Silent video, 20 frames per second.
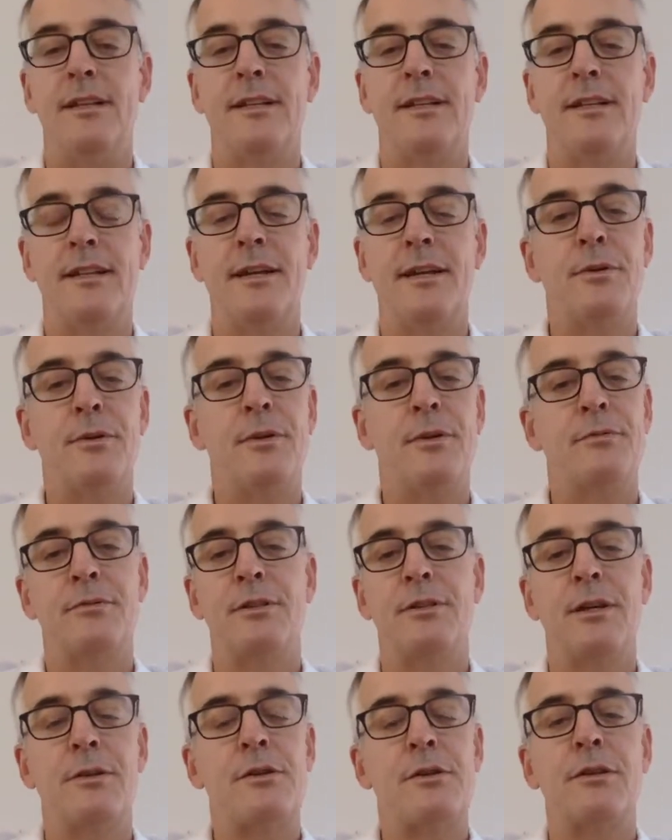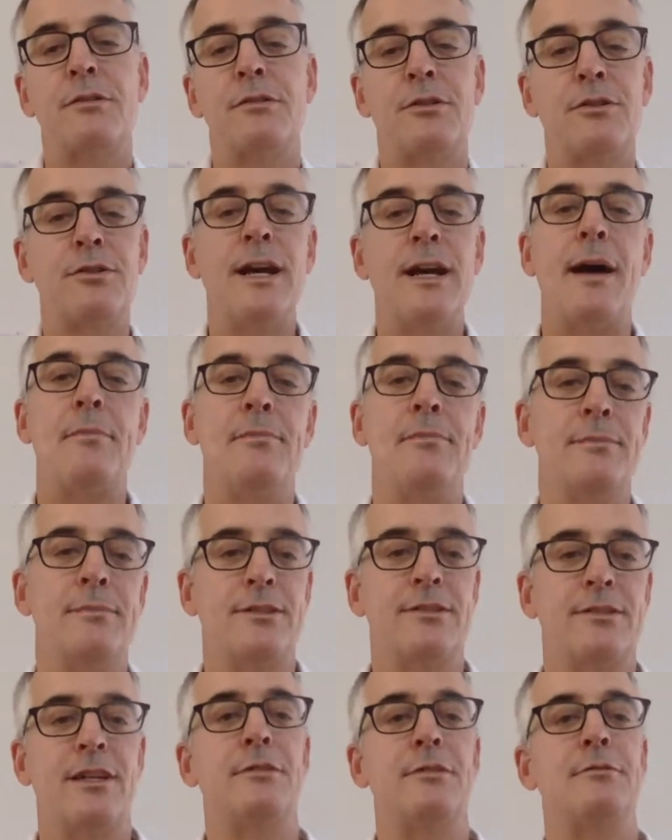Like they were crap,
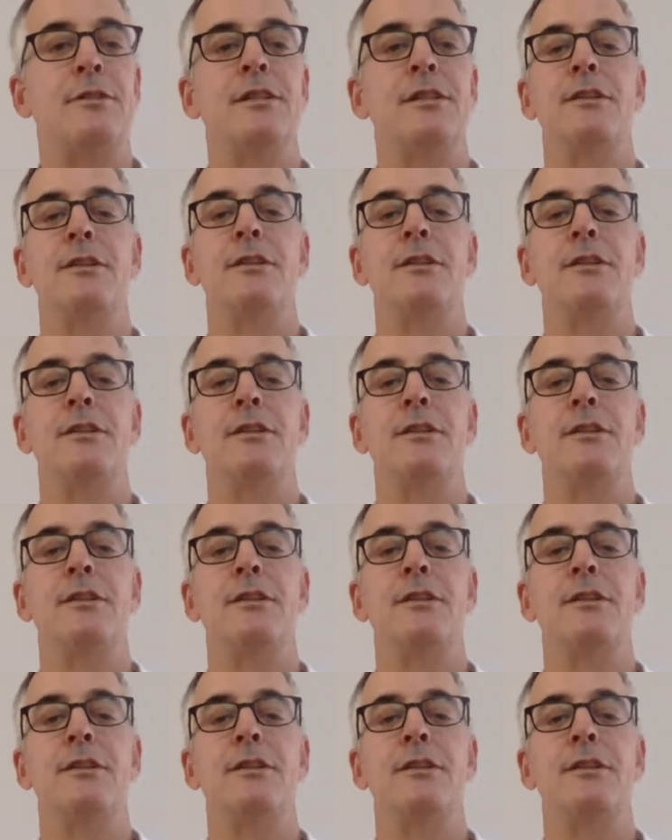because I don't really